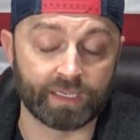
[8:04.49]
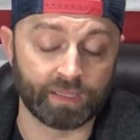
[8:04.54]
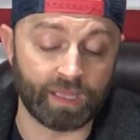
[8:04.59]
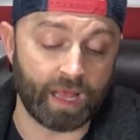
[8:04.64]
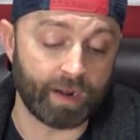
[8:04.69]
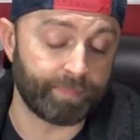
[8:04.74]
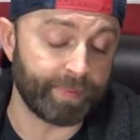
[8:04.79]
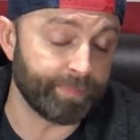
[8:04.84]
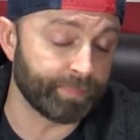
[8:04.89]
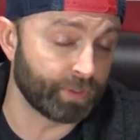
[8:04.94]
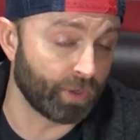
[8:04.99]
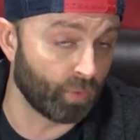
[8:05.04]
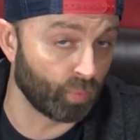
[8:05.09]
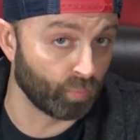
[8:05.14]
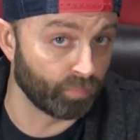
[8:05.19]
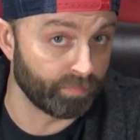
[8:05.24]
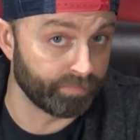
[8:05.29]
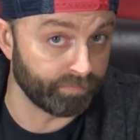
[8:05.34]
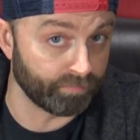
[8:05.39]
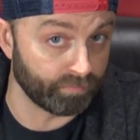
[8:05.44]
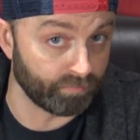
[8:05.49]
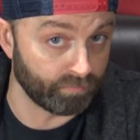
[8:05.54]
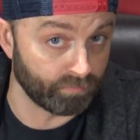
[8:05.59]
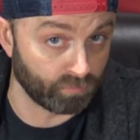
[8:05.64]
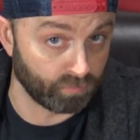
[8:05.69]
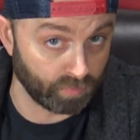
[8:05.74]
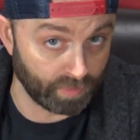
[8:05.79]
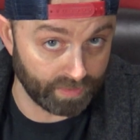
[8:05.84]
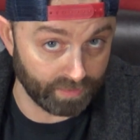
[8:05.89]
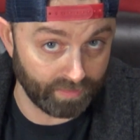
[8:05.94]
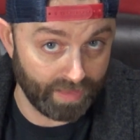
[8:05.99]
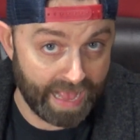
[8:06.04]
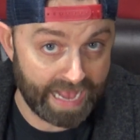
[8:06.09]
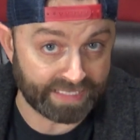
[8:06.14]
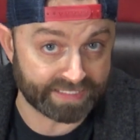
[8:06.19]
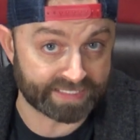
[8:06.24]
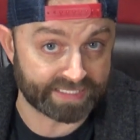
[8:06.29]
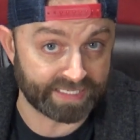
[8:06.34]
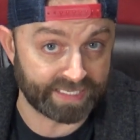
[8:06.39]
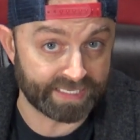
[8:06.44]
A lot of people don't
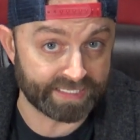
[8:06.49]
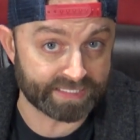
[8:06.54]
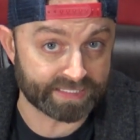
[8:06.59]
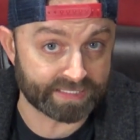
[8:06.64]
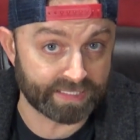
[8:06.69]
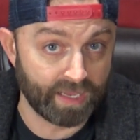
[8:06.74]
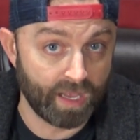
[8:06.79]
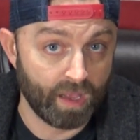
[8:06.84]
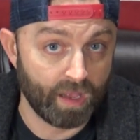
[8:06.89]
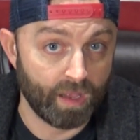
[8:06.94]
realize this,